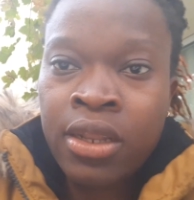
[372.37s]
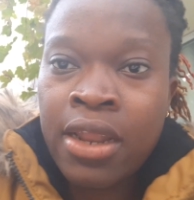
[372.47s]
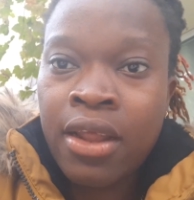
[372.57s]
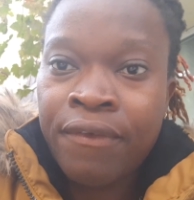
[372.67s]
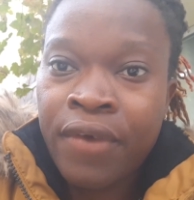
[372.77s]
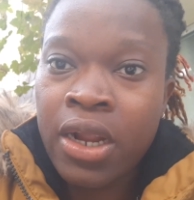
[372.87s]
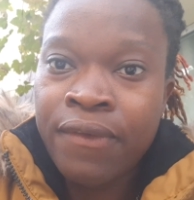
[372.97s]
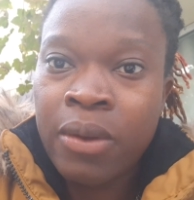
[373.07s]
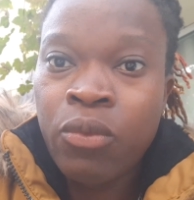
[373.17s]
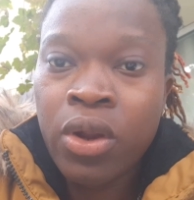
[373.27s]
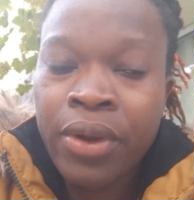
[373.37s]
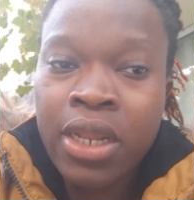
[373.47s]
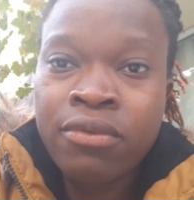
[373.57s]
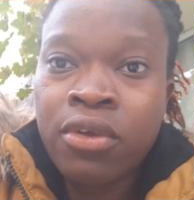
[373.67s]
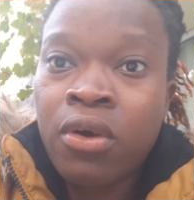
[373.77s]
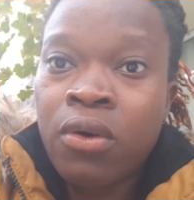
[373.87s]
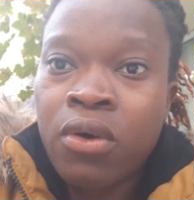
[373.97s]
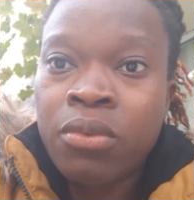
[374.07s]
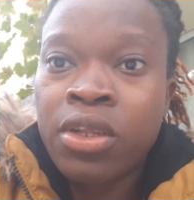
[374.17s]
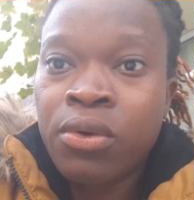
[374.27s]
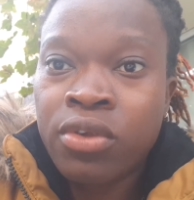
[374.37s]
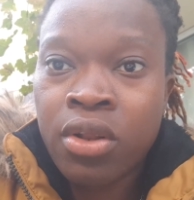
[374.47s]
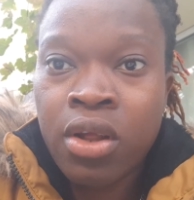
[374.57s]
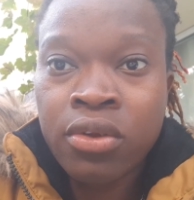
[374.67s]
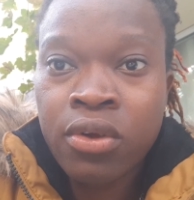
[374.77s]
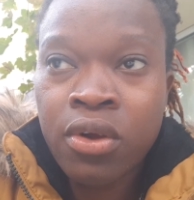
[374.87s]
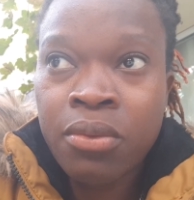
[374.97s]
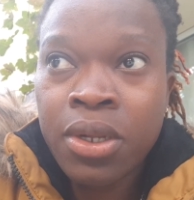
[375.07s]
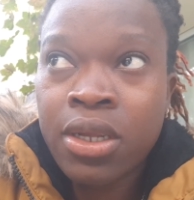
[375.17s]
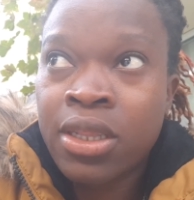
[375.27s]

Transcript: that far from where we live. So how come it took so long to come?